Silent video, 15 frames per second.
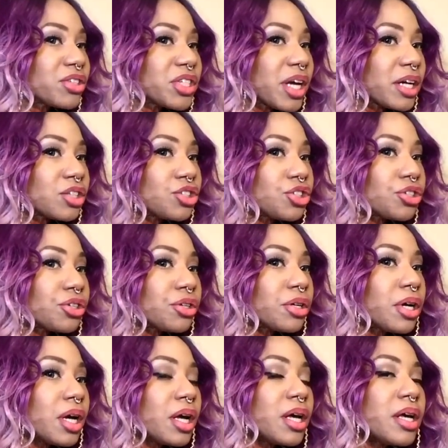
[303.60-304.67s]
texture
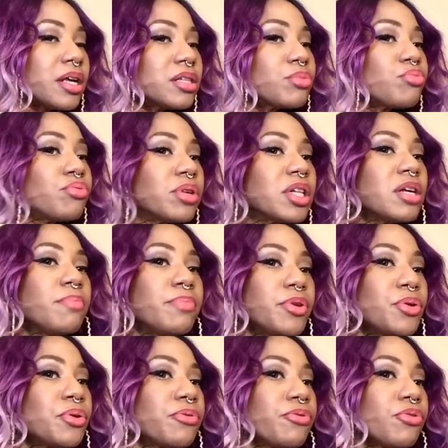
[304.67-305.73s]
is really
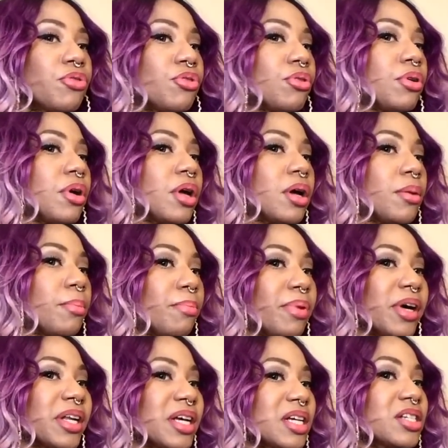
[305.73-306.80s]
beautiful,
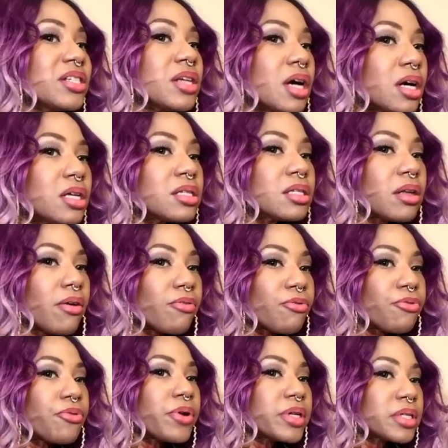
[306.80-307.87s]
but it does
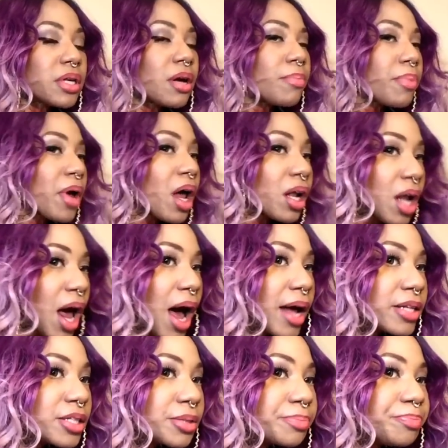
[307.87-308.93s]
frizz up a lot.
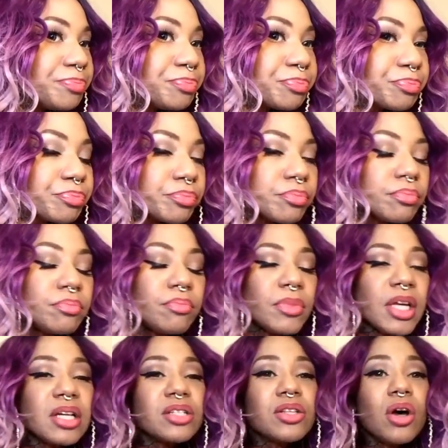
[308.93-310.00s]

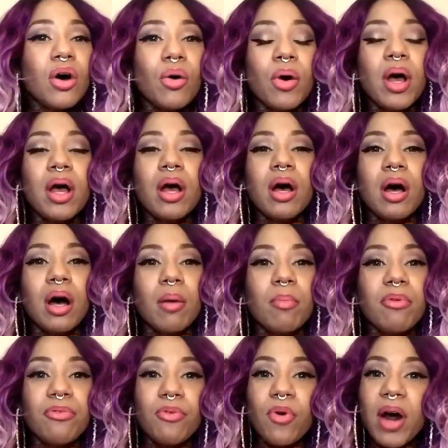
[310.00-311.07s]
So
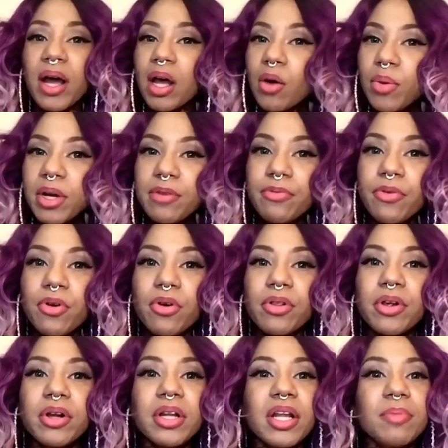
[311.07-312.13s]
before I go any
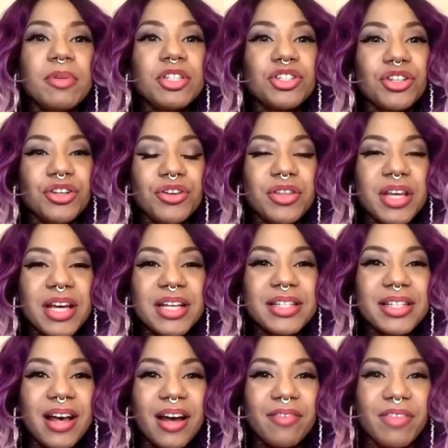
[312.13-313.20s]
further, let me show you the
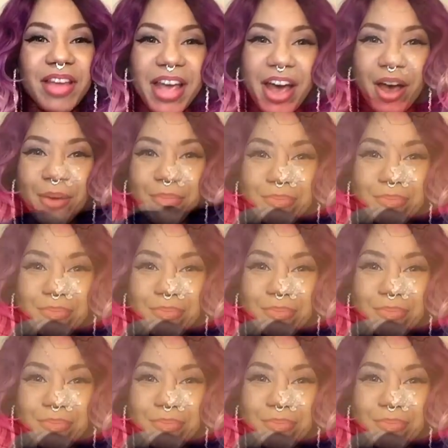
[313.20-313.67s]
inside of the cap. Okay, so I